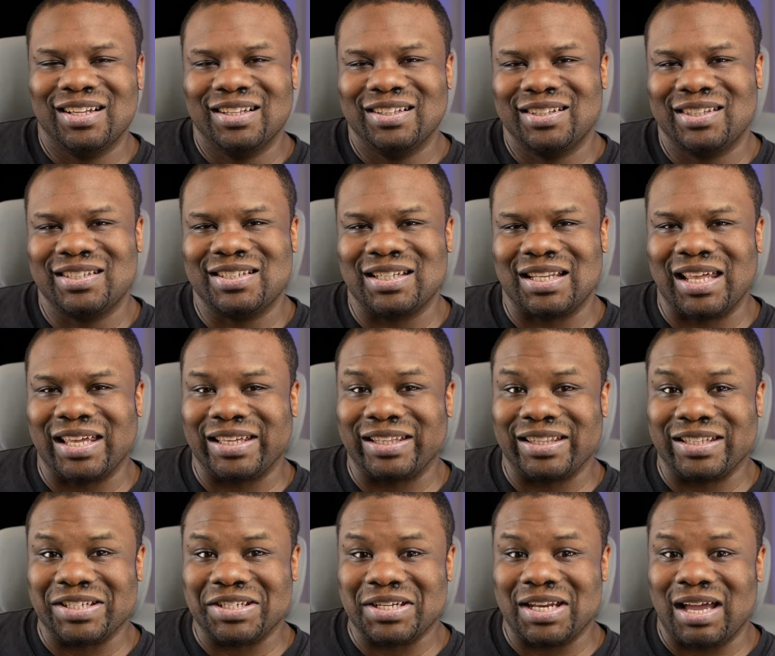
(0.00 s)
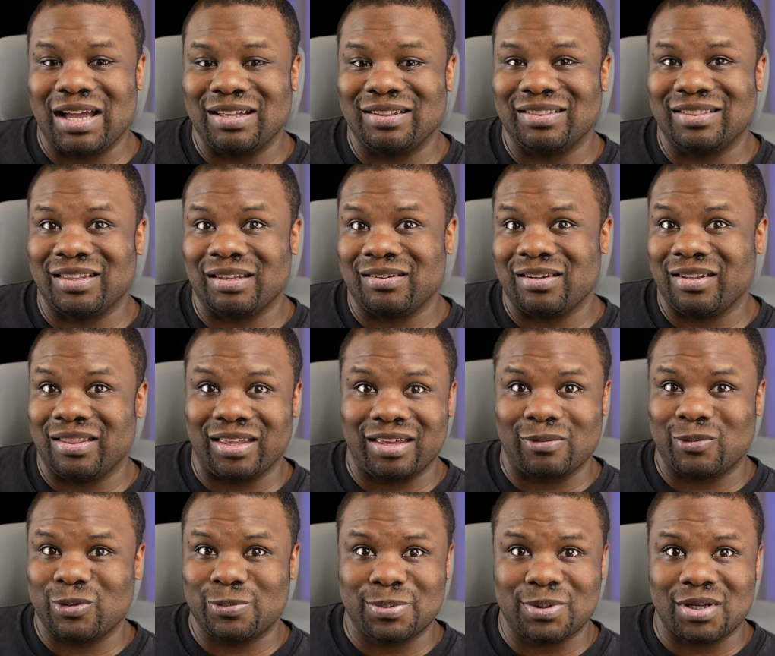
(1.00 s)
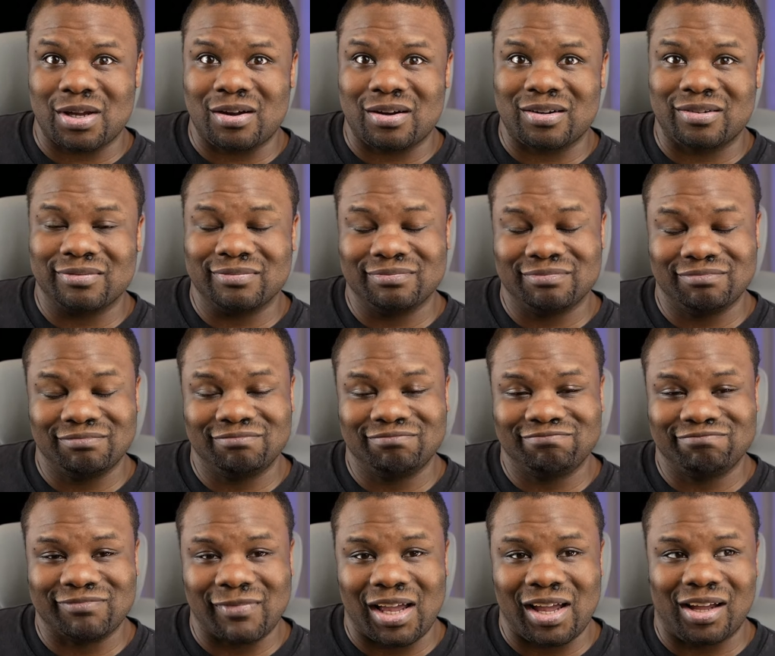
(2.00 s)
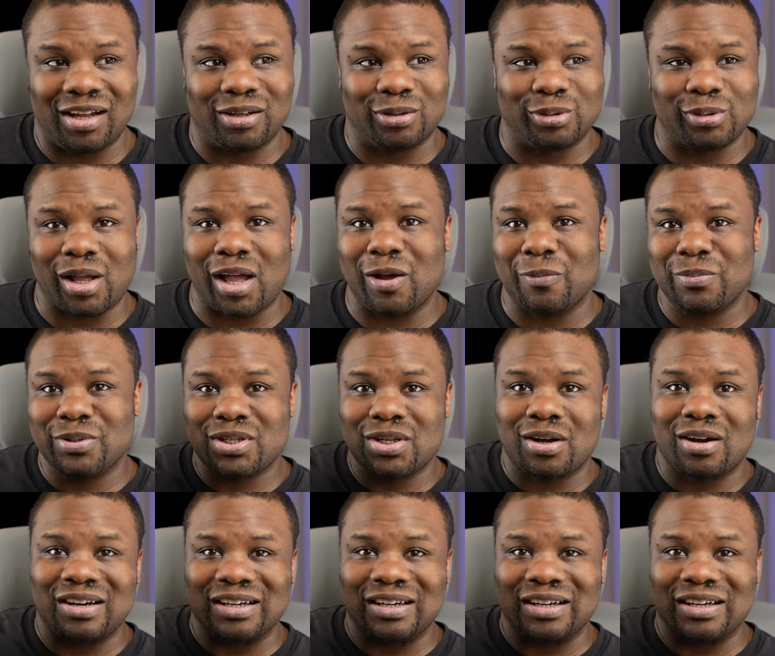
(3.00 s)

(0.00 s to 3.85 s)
Did you like it? Did you not? Did you think it was bizarre? How bizarre?